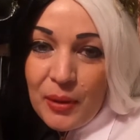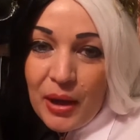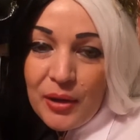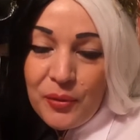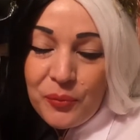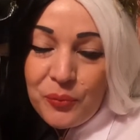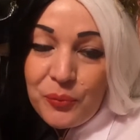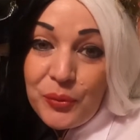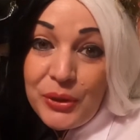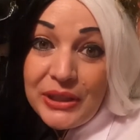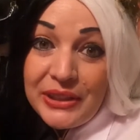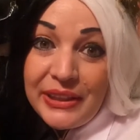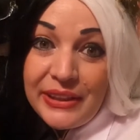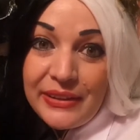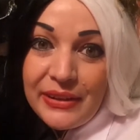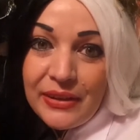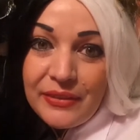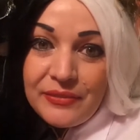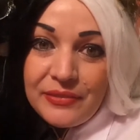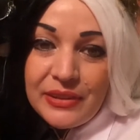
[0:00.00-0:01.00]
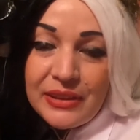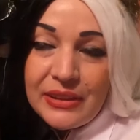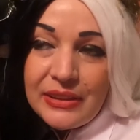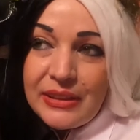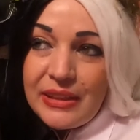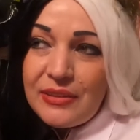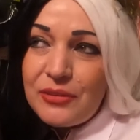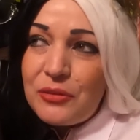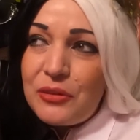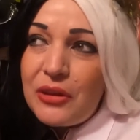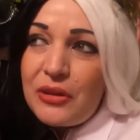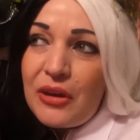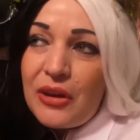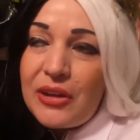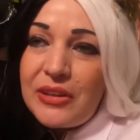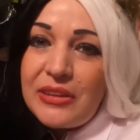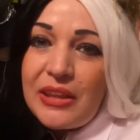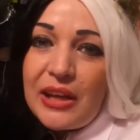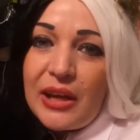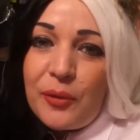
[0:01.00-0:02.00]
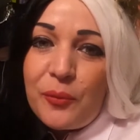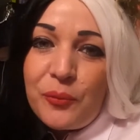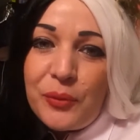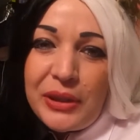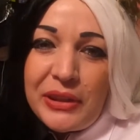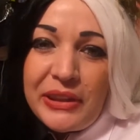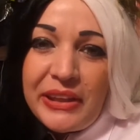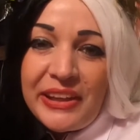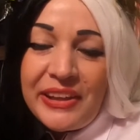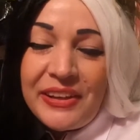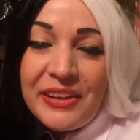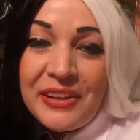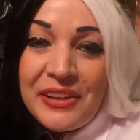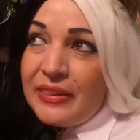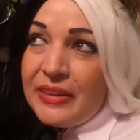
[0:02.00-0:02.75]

I really loved it. These are the kind that I really,